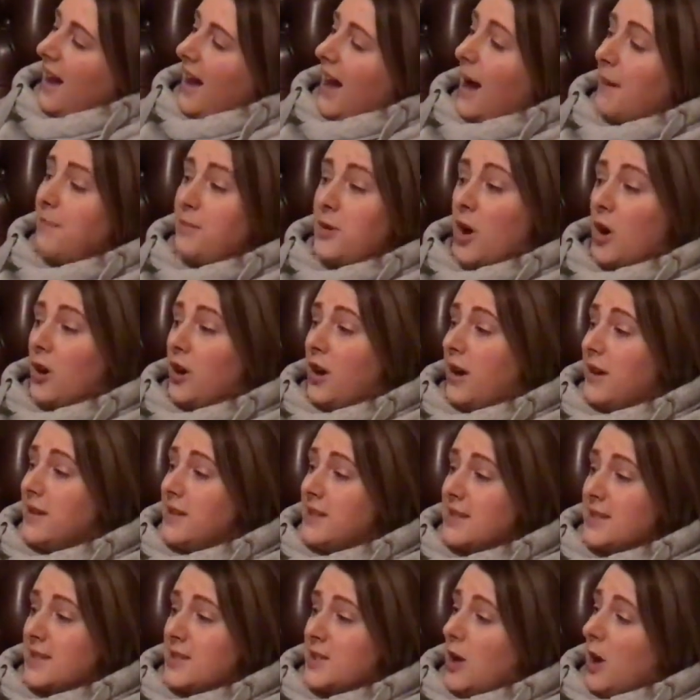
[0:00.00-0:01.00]
I'm not going
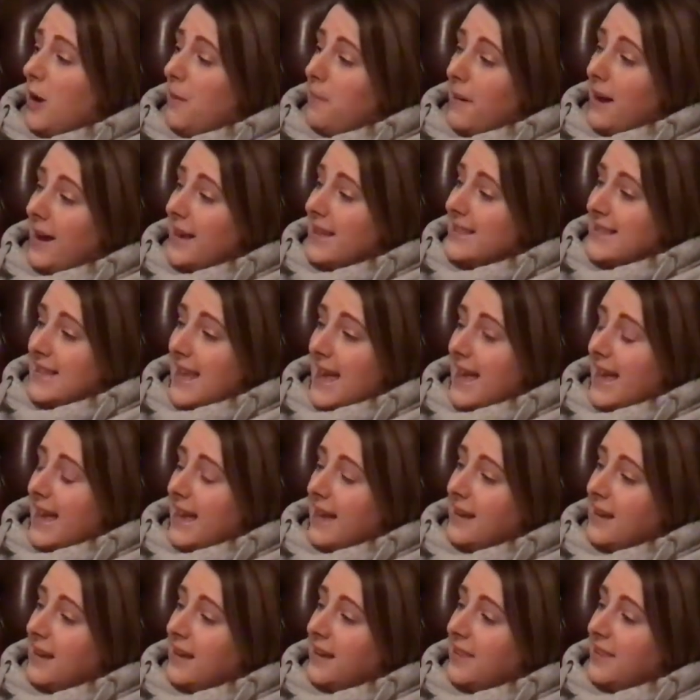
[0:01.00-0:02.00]
to start by
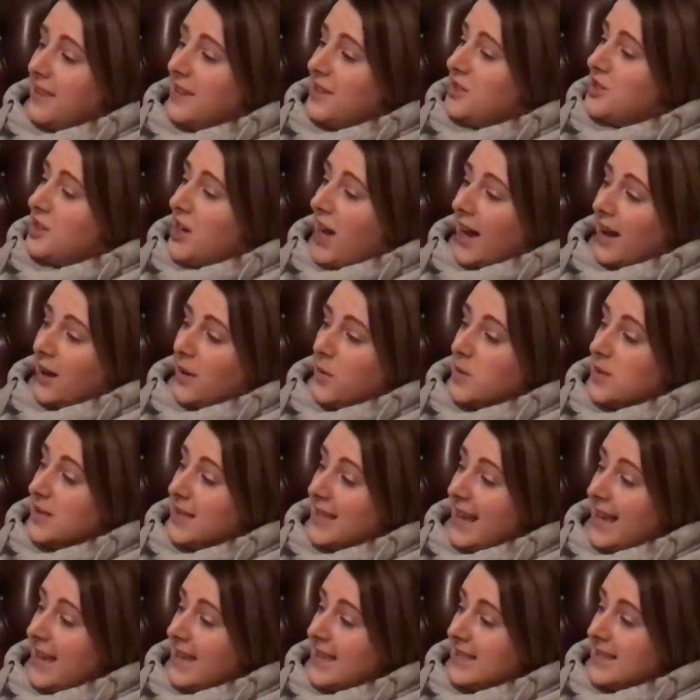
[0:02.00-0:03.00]
saying that Jack was
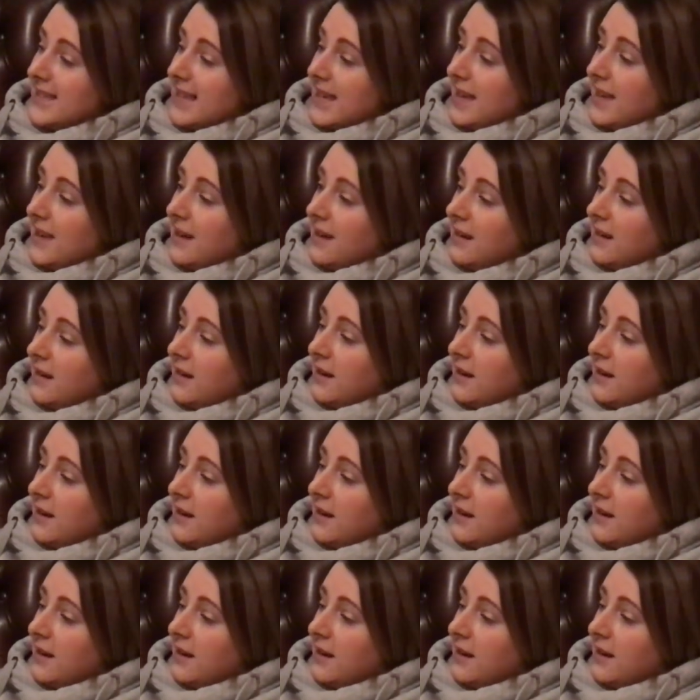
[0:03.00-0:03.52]
lazy.